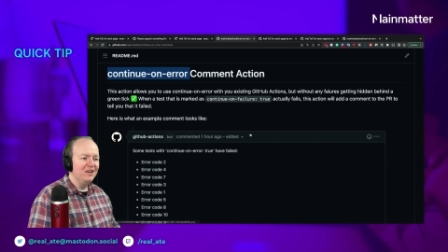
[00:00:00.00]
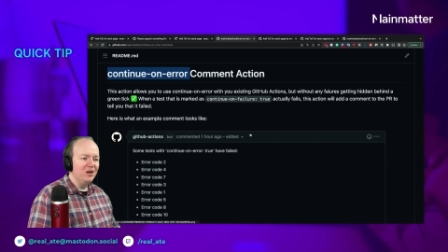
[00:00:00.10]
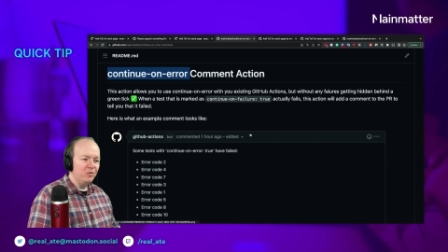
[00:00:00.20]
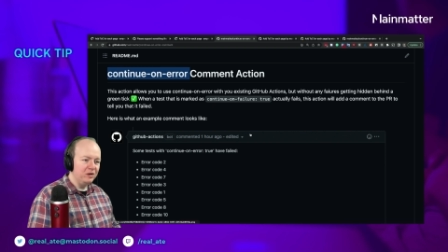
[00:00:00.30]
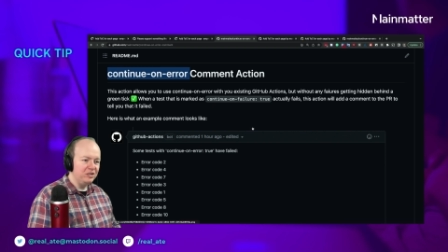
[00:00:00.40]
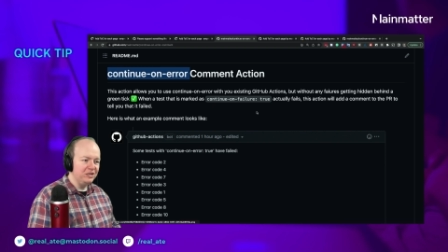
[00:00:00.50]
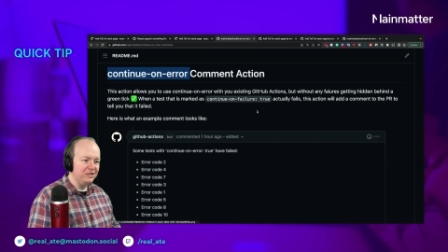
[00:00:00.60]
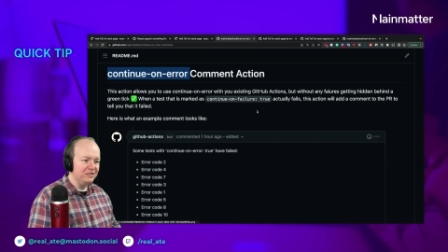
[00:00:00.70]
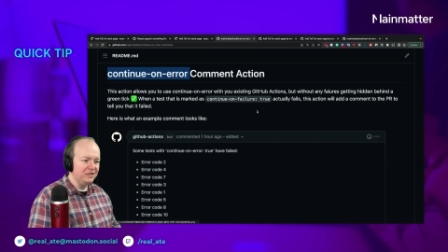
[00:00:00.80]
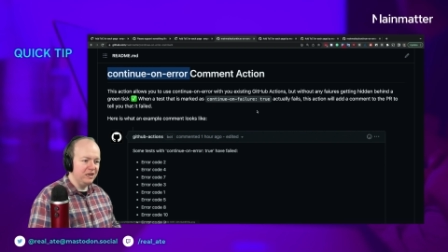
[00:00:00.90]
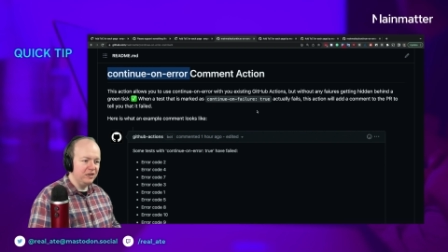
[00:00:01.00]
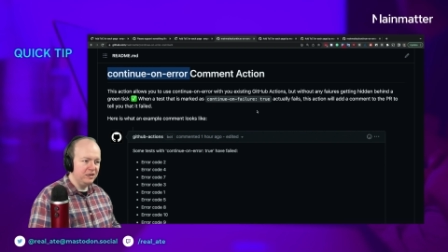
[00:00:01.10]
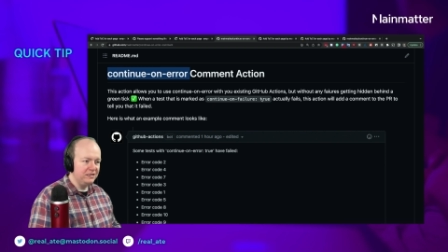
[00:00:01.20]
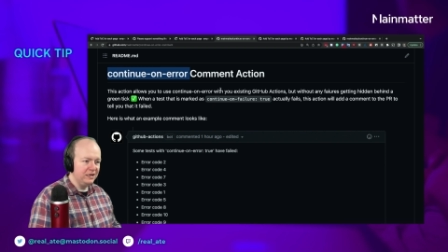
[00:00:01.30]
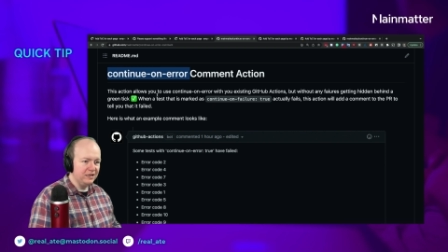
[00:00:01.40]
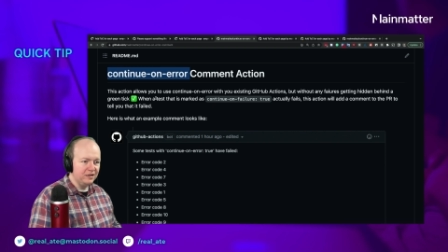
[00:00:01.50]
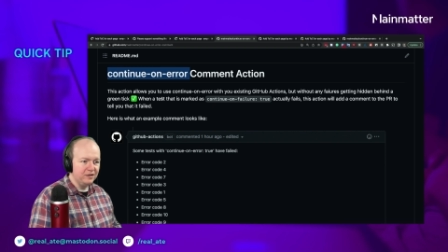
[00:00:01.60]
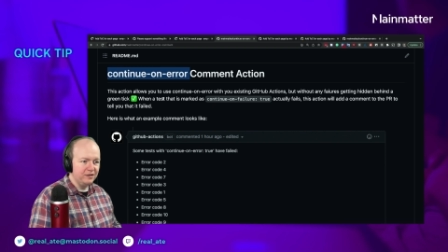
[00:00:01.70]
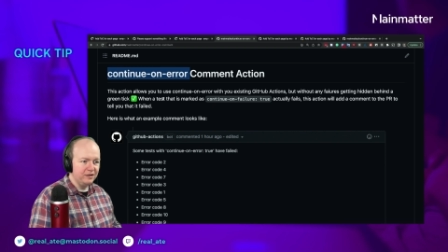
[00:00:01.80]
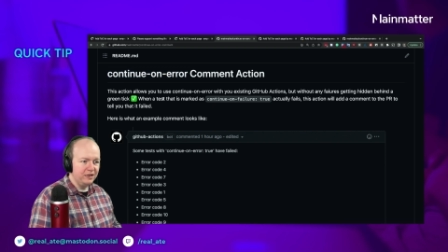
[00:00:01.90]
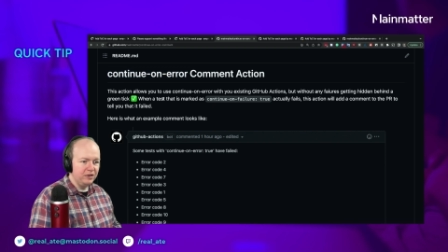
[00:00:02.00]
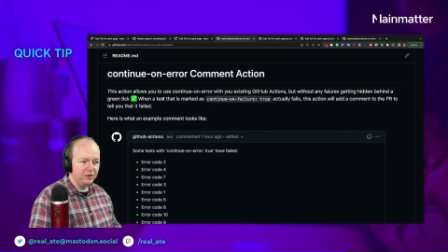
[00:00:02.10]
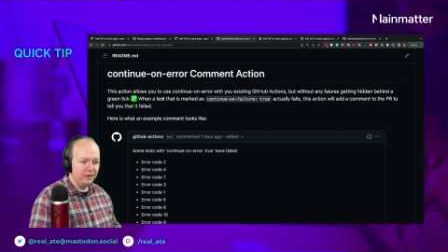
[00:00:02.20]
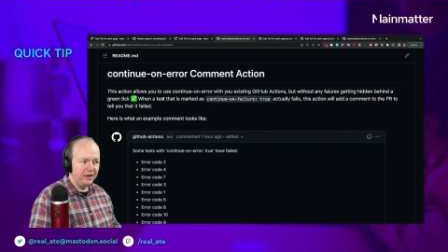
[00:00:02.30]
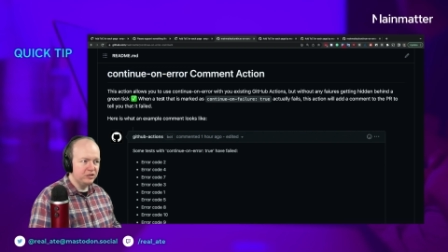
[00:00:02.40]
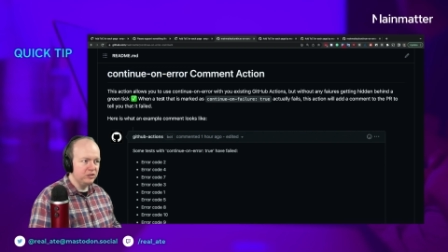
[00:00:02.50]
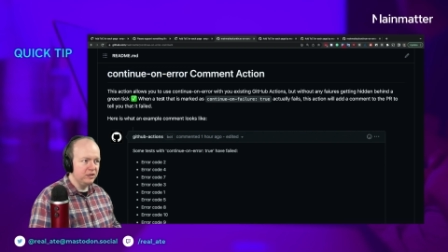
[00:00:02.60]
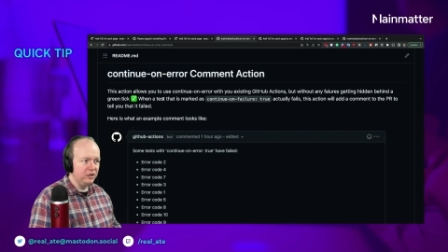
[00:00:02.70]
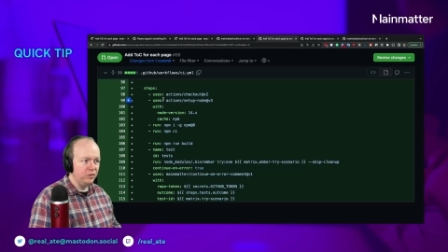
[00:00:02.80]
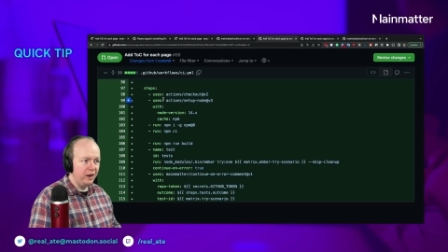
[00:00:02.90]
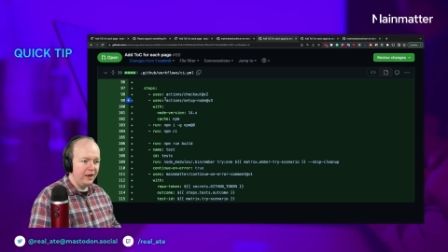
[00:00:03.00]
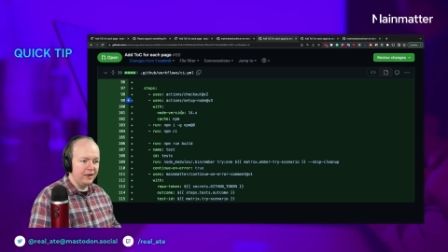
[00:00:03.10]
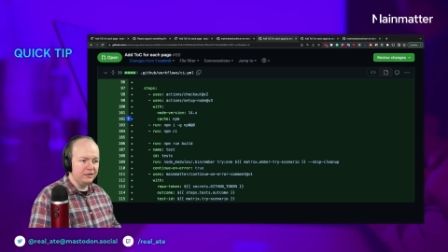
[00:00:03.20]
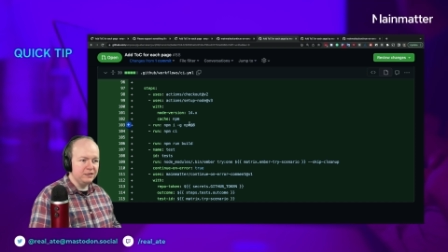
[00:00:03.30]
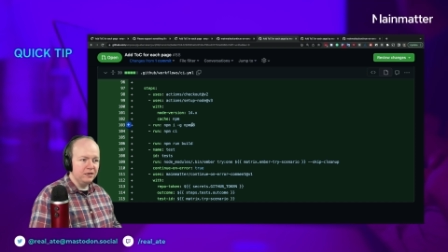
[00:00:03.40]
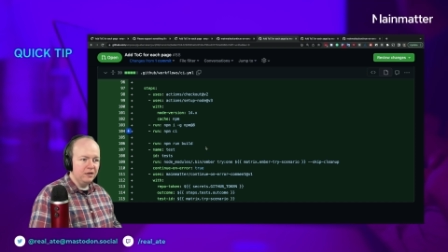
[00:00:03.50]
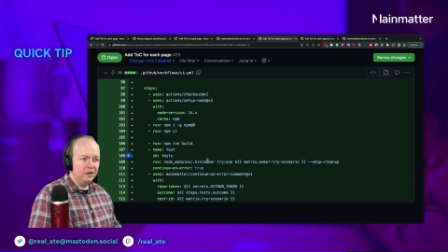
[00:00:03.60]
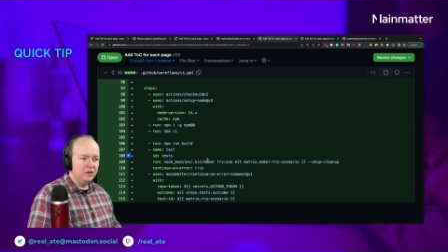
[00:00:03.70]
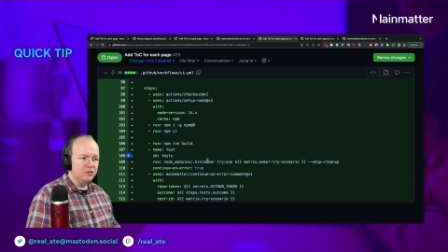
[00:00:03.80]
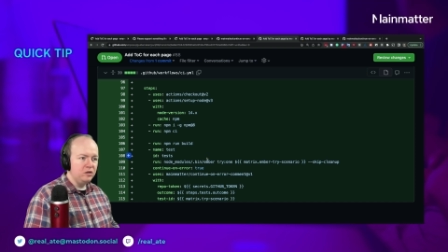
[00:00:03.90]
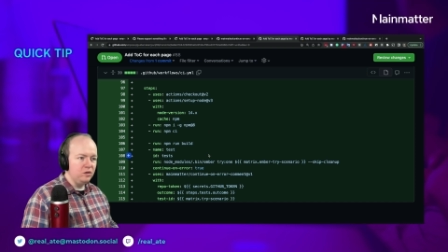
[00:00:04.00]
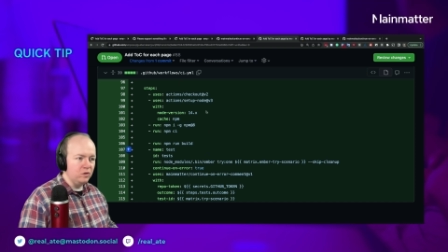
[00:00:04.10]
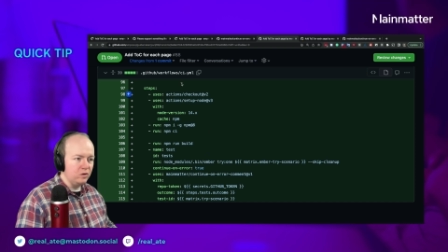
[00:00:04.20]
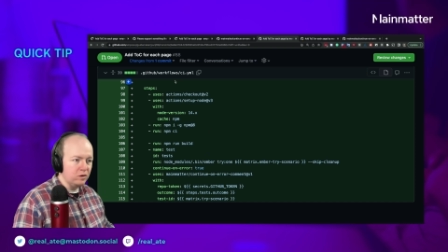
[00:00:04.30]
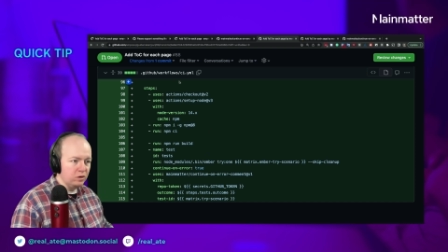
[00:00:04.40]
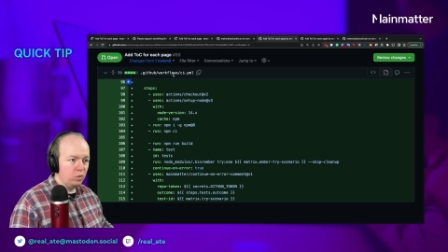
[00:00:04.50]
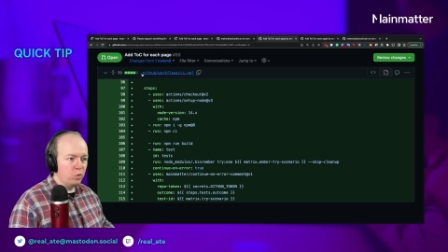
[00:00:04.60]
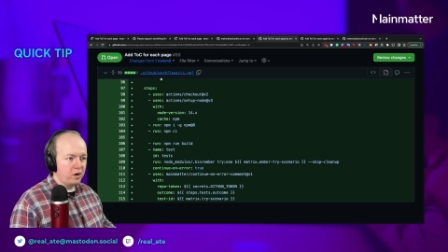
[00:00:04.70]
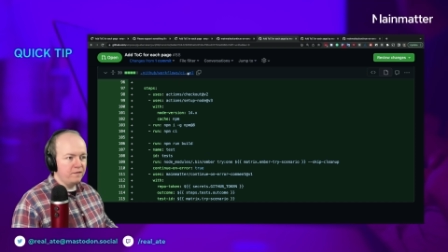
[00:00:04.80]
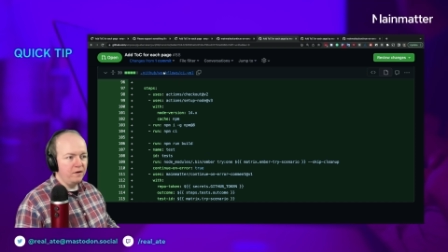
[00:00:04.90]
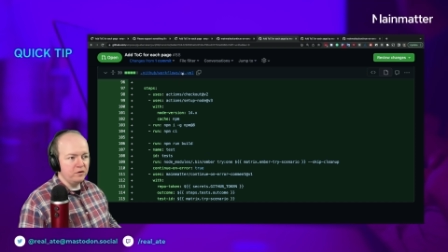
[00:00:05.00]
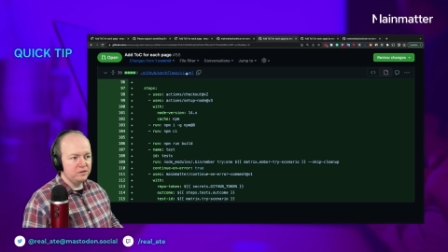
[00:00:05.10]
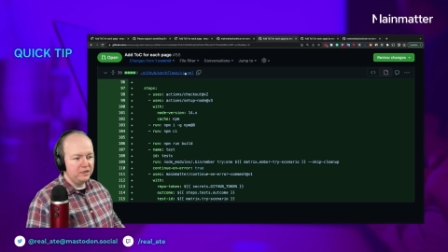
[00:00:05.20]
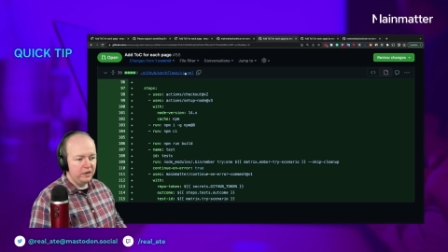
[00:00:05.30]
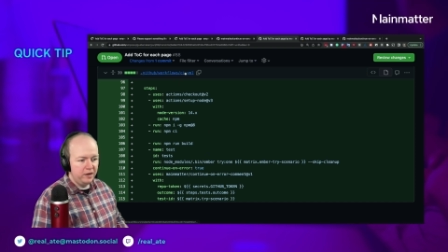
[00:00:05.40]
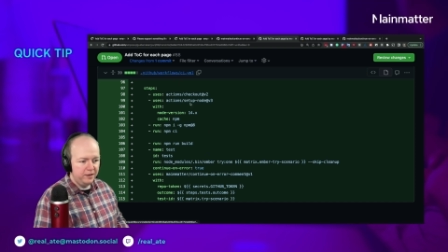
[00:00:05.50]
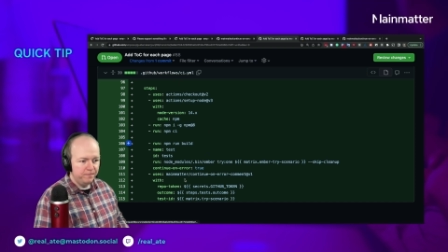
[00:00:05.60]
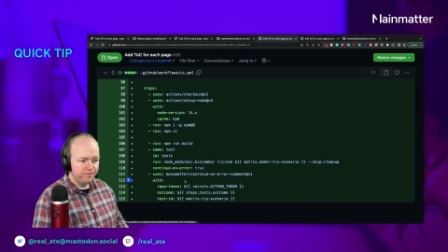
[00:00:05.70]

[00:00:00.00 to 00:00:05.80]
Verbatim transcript: which is a nice little GitHub action that you add to your workflow CI.